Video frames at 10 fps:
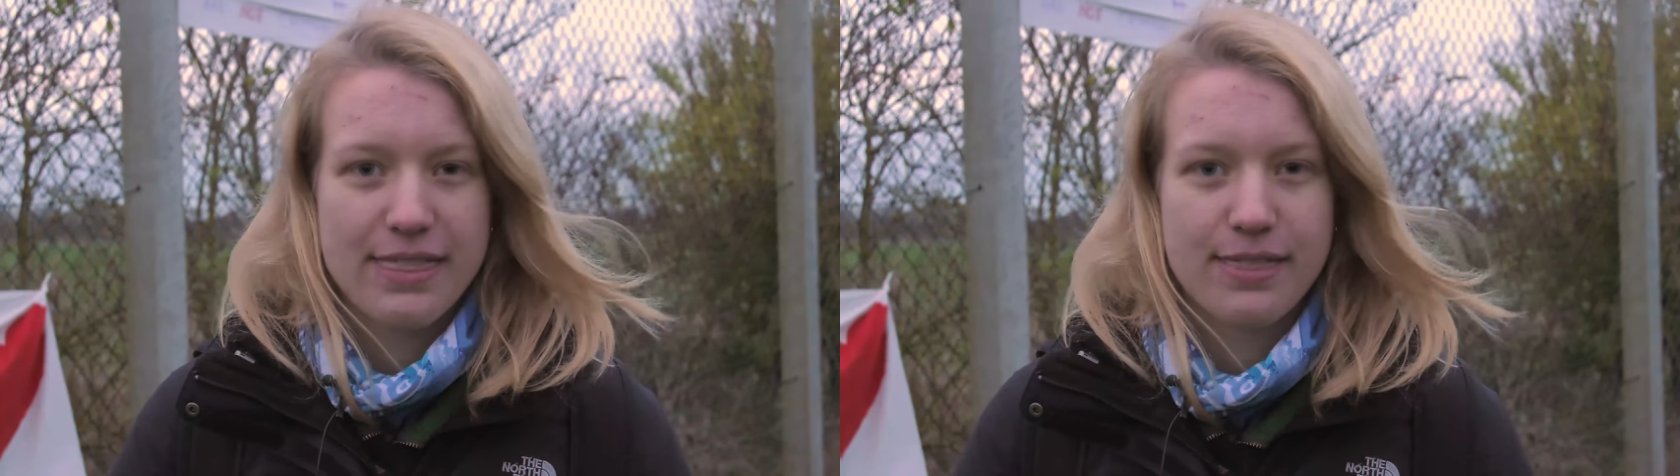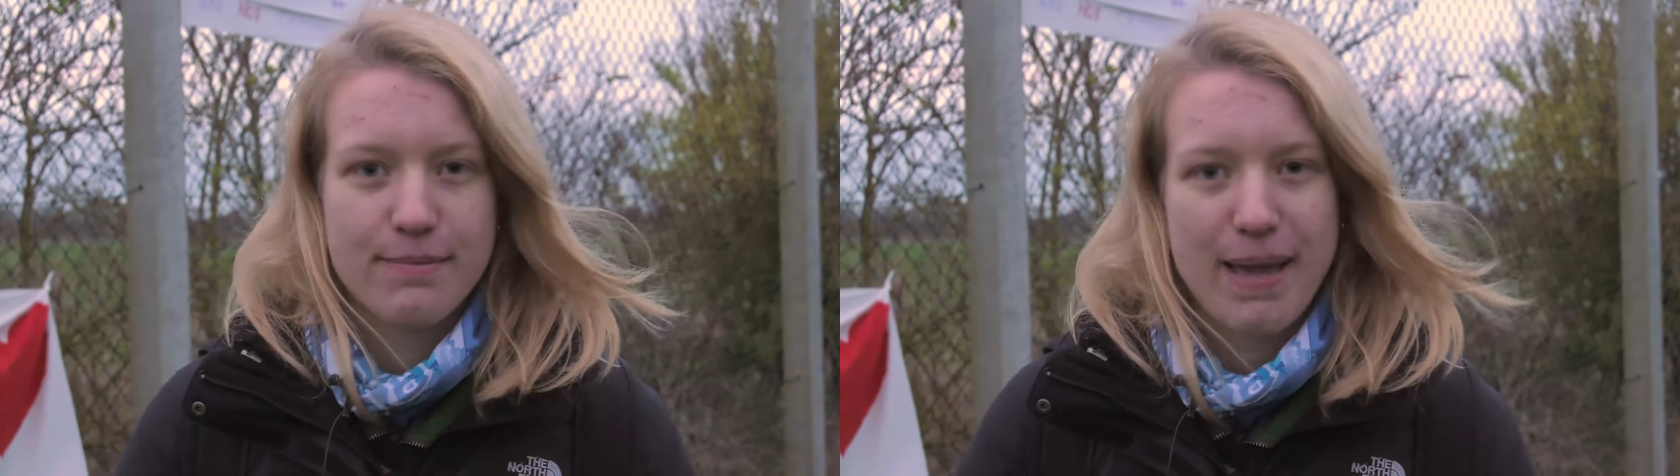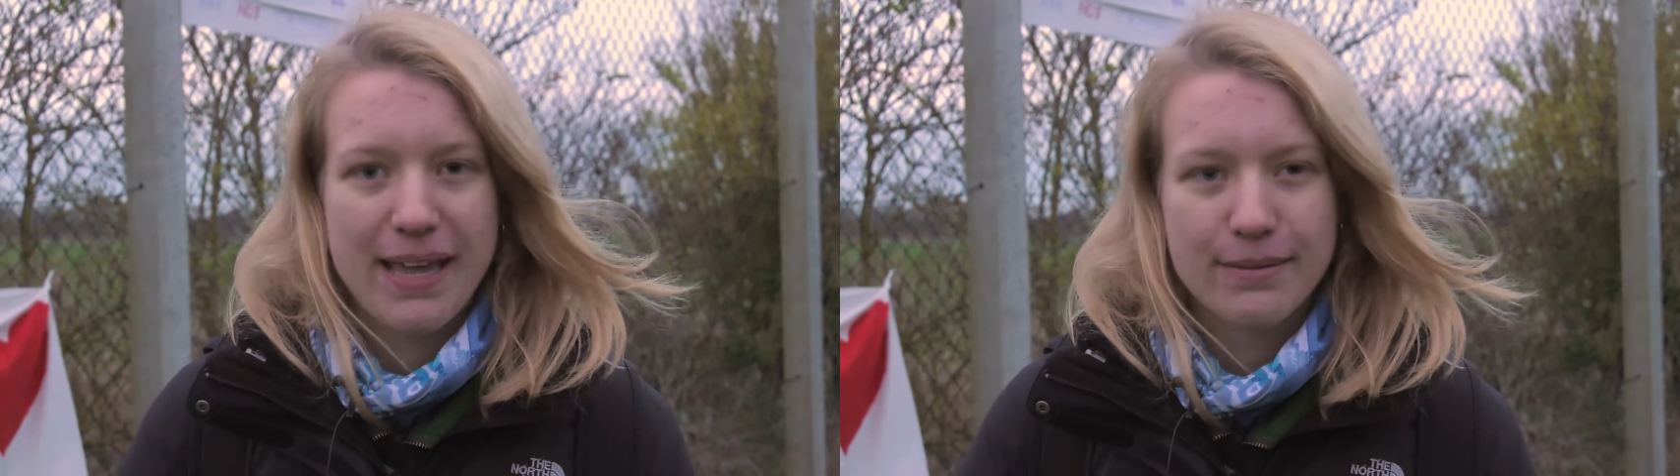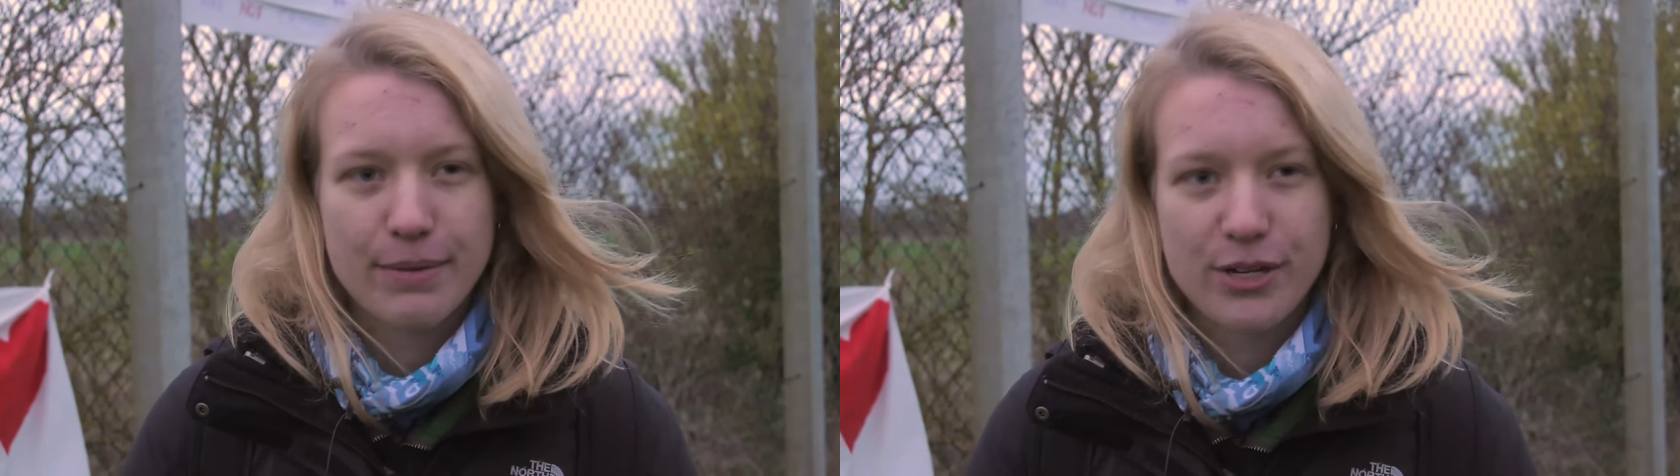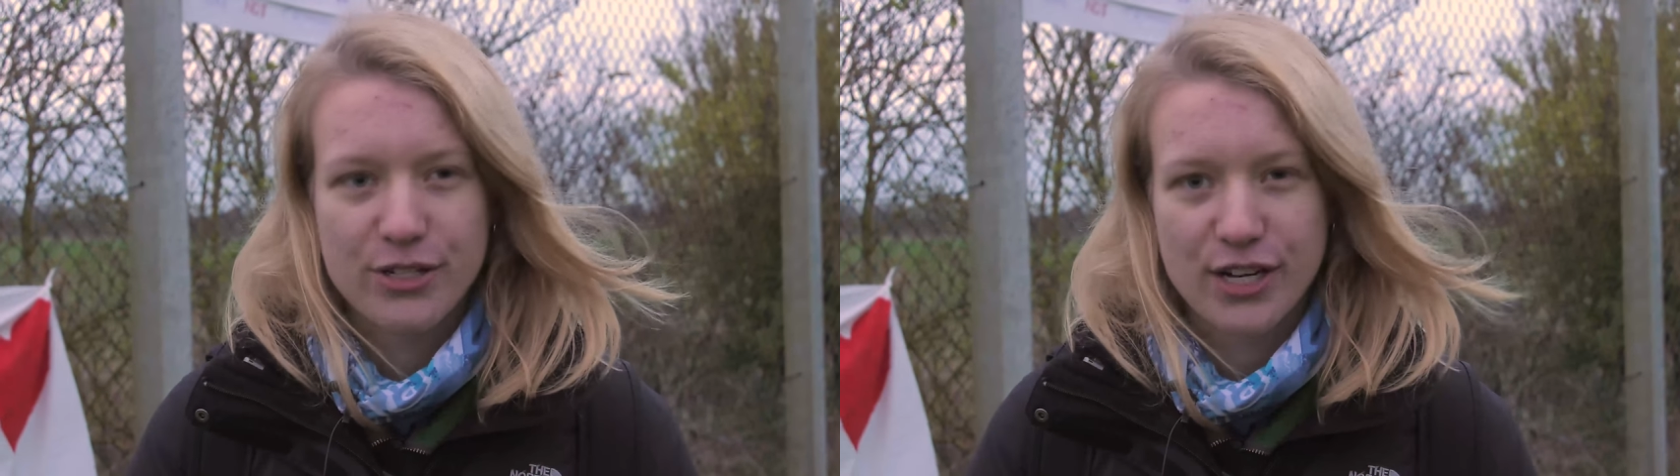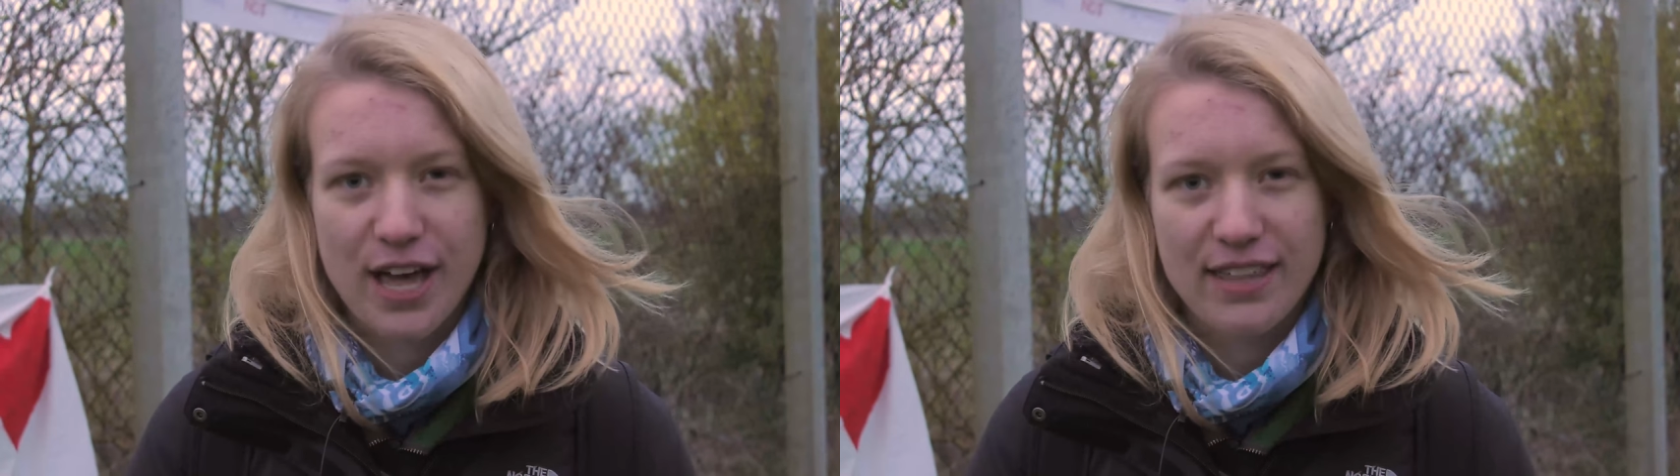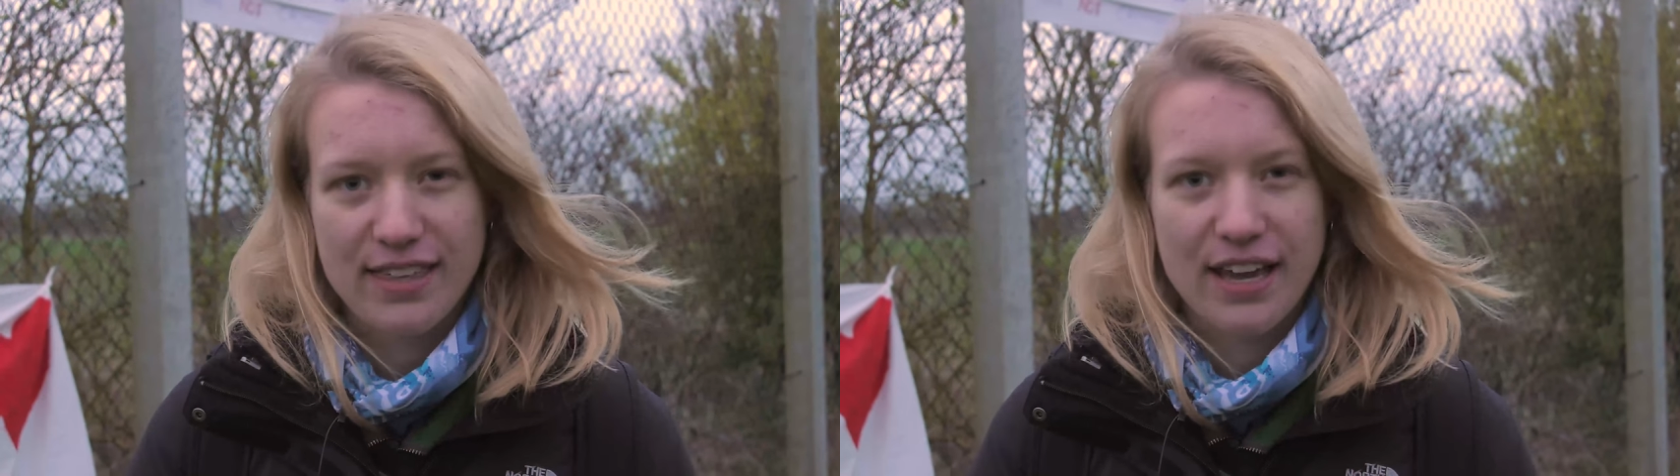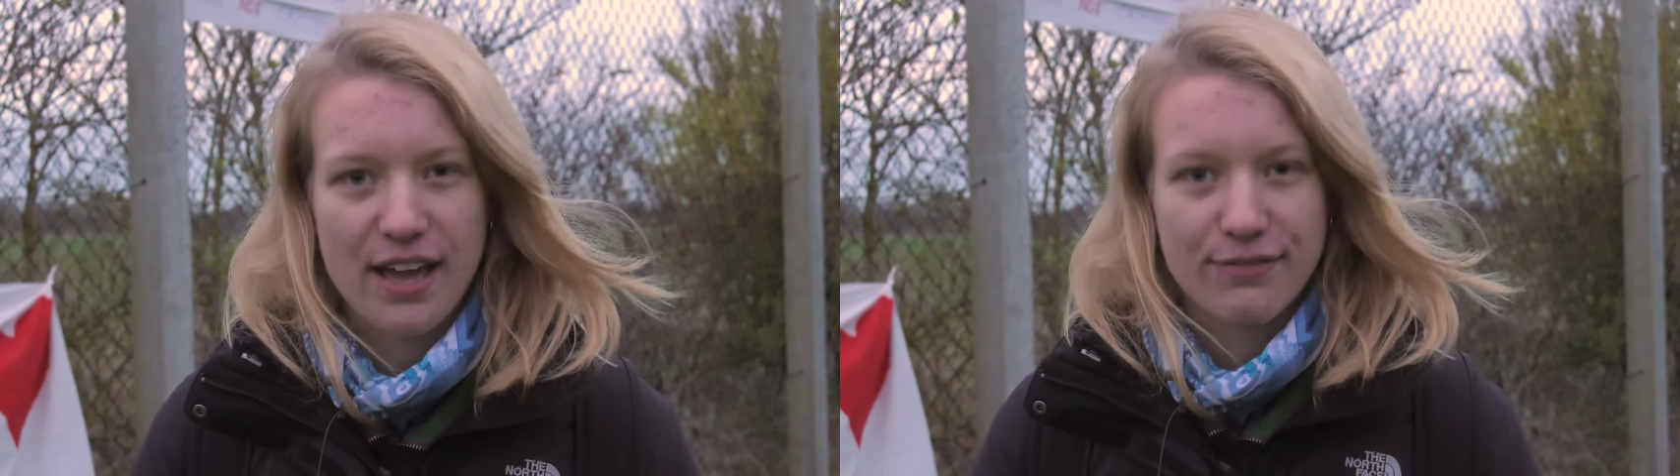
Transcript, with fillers: the main emotion I think